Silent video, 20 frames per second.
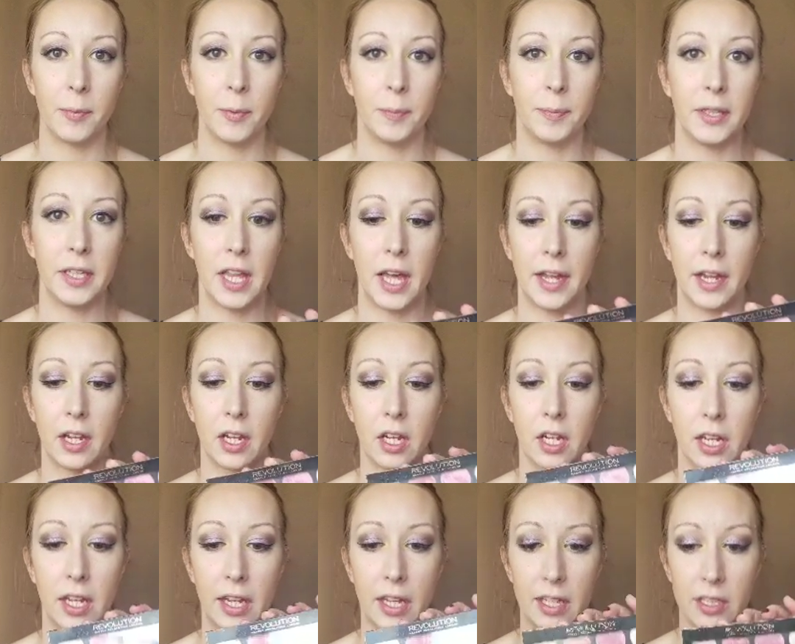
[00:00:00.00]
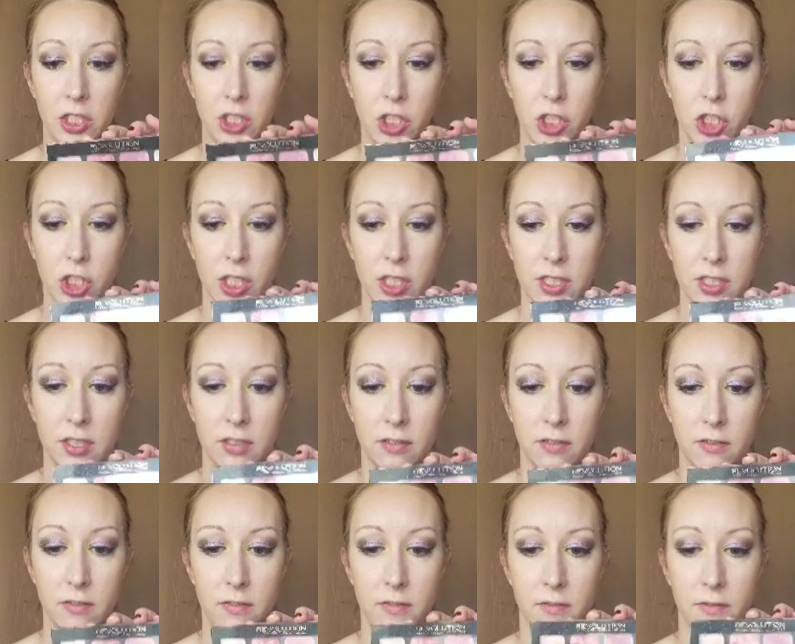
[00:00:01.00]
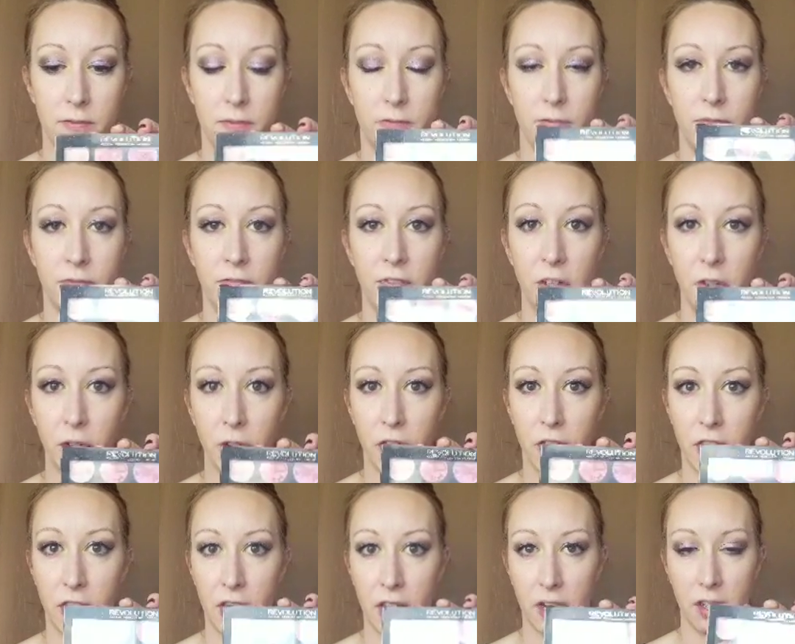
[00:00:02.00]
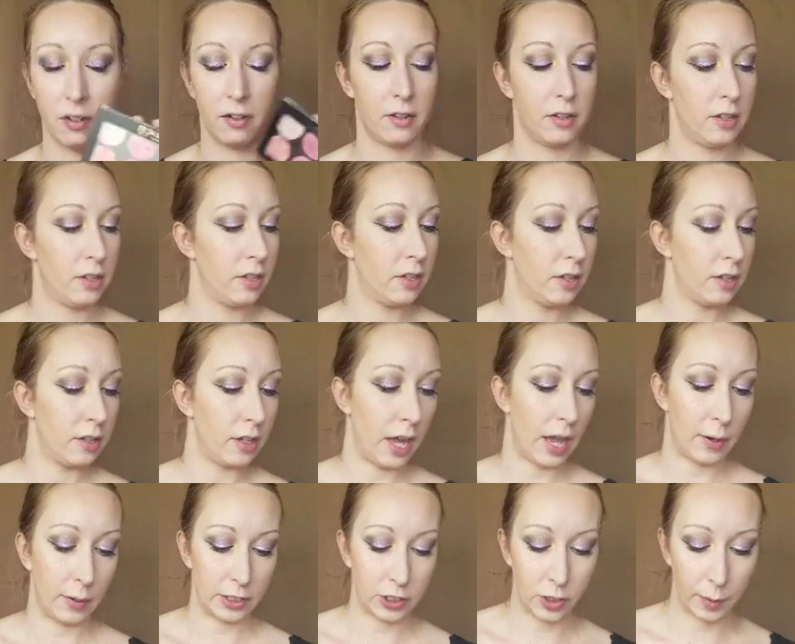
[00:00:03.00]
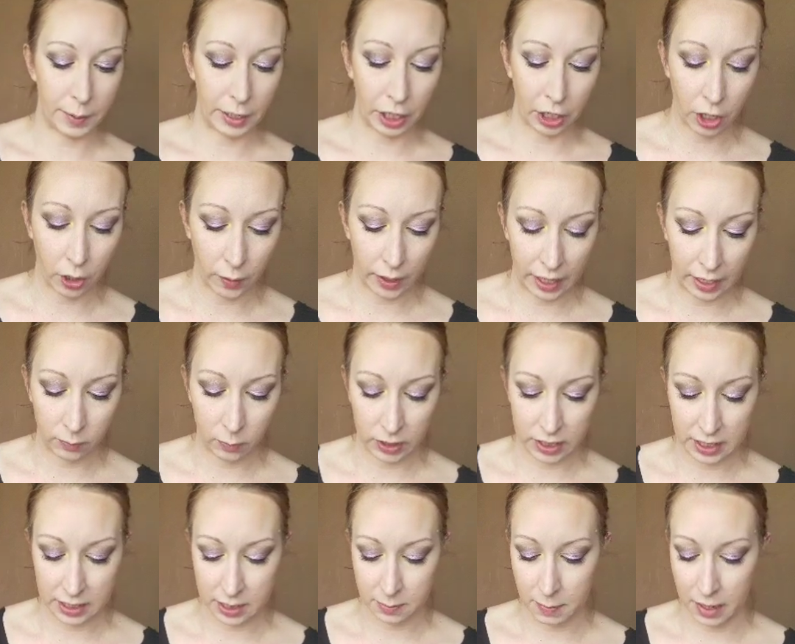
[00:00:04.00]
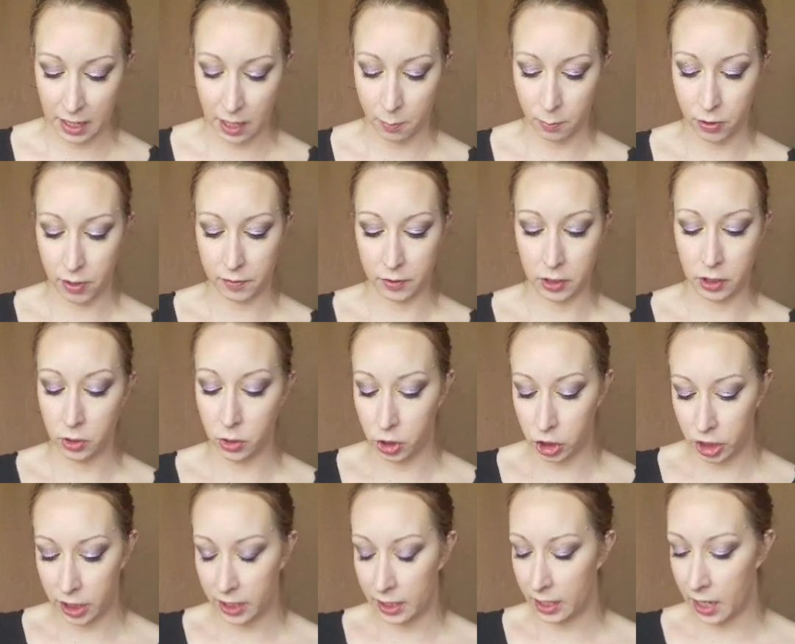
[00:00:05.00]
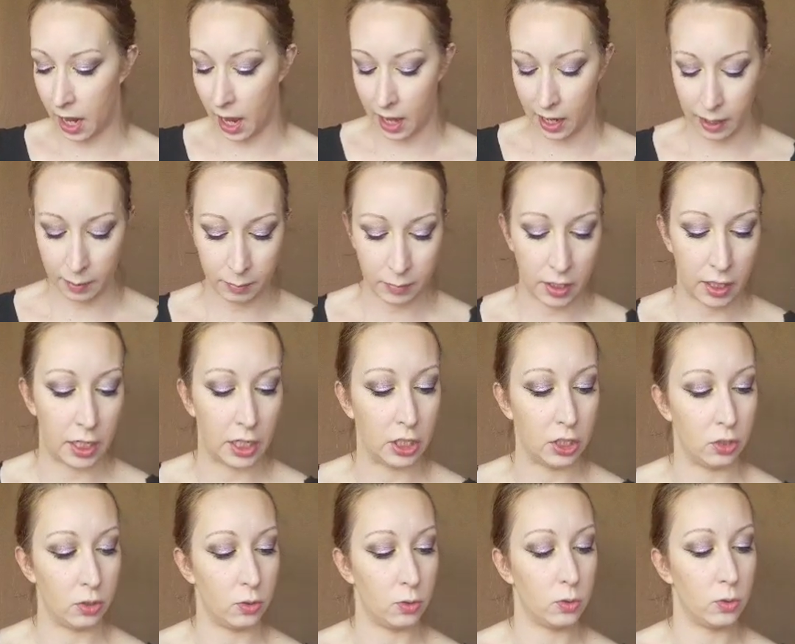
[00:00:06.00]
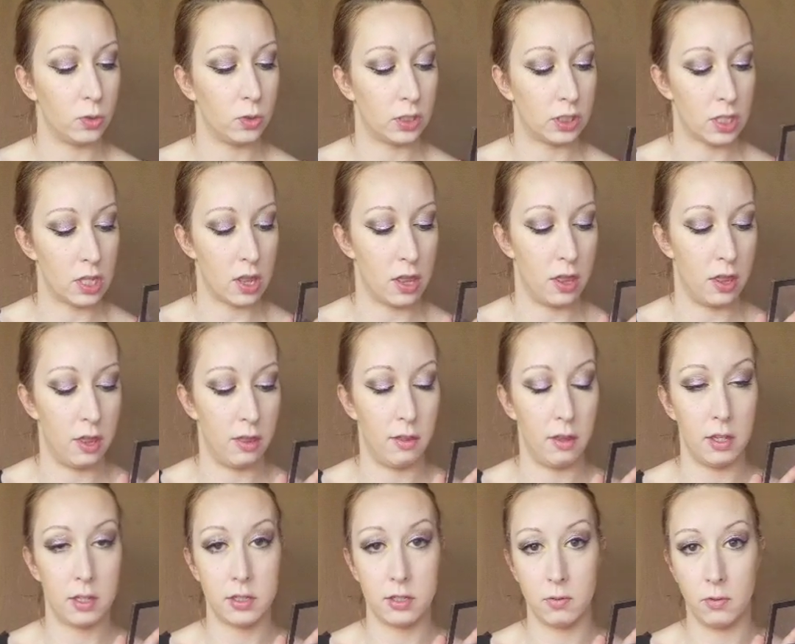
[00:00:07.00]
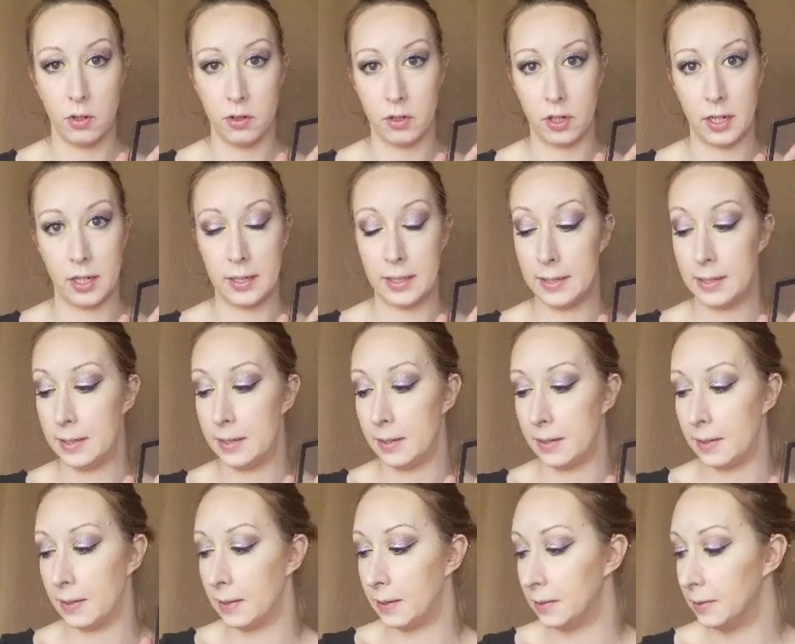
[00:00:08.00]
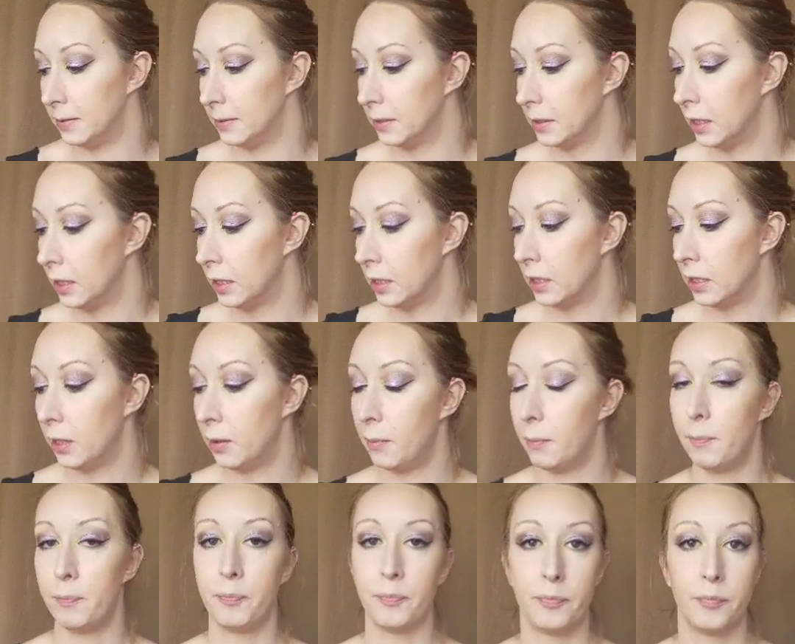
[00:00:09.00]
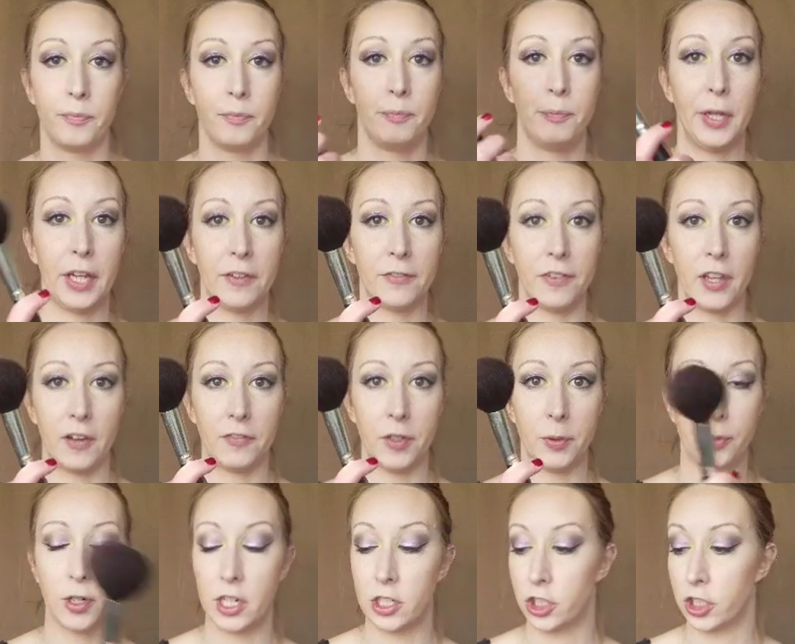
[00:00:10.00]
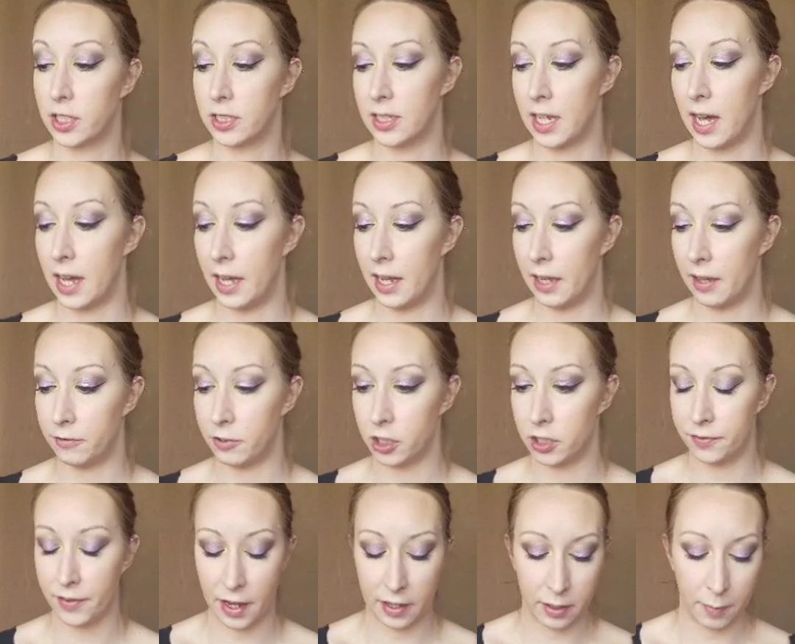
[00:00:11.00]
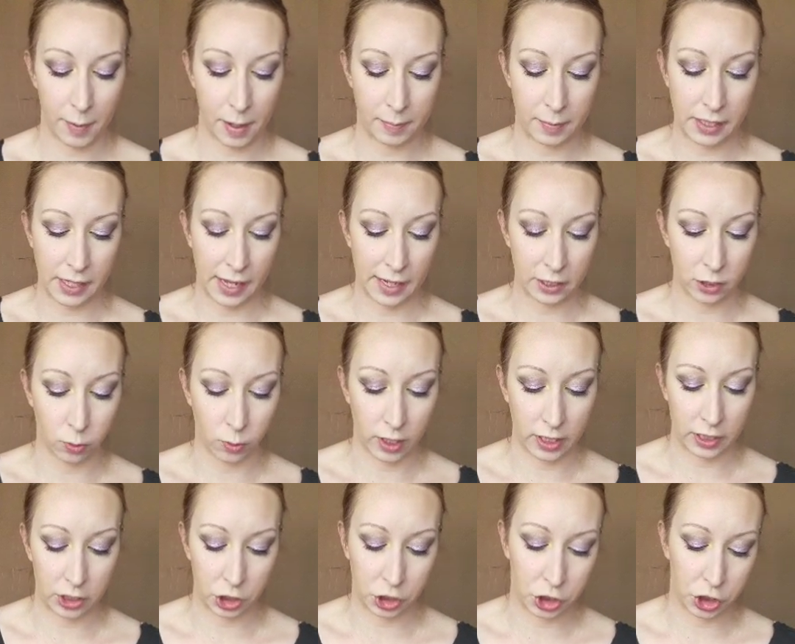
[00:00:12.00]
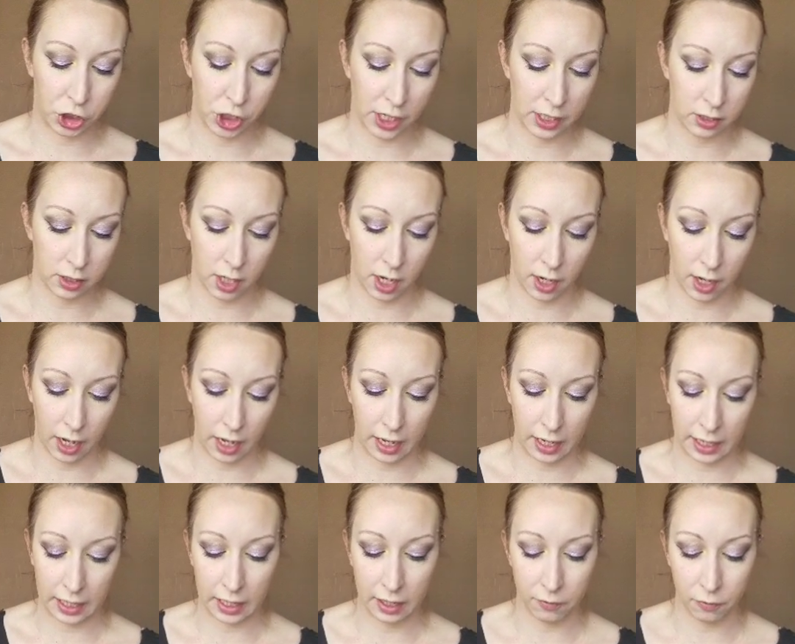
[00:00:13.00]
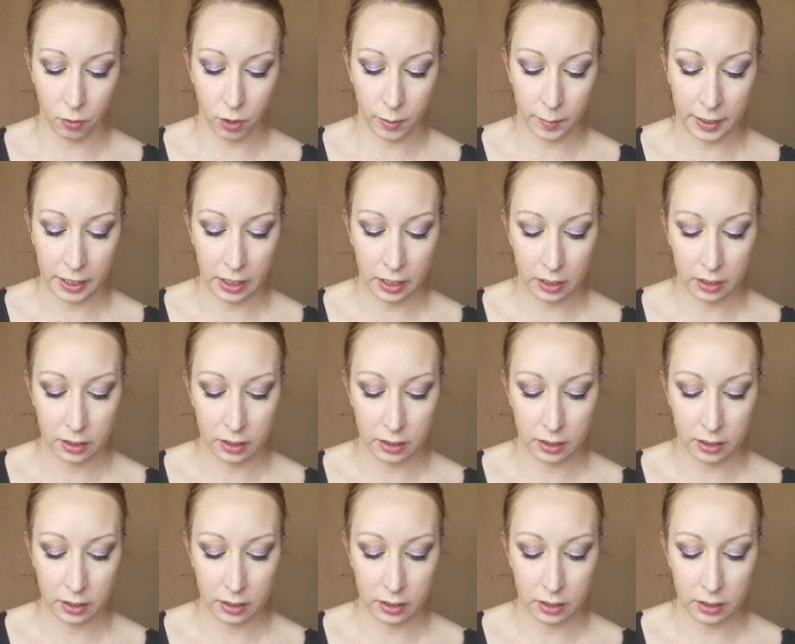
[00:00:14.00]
and be like, it's just filthy. Anyway, so I'm going to go in with this Makeup Revolution. I'm going to use this one right here. Big fluffy brush, because I have just found that my BH one is just not cutting it for me.